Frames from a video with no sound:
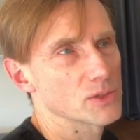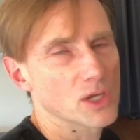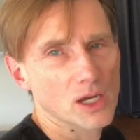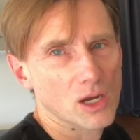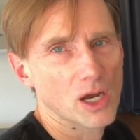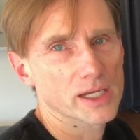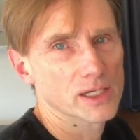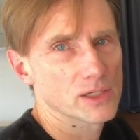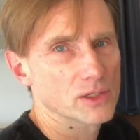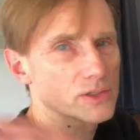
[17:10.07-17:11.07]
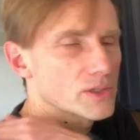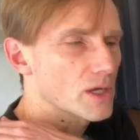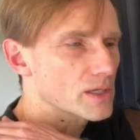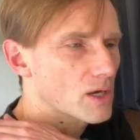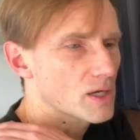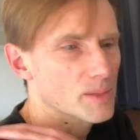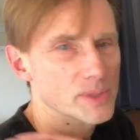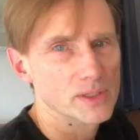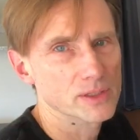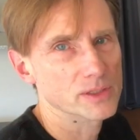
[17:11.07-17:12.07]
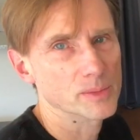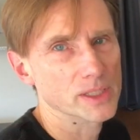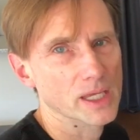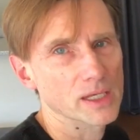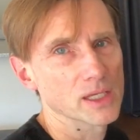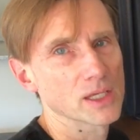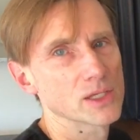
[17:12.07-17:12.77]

got caught here, or you got caught up here, or something like that.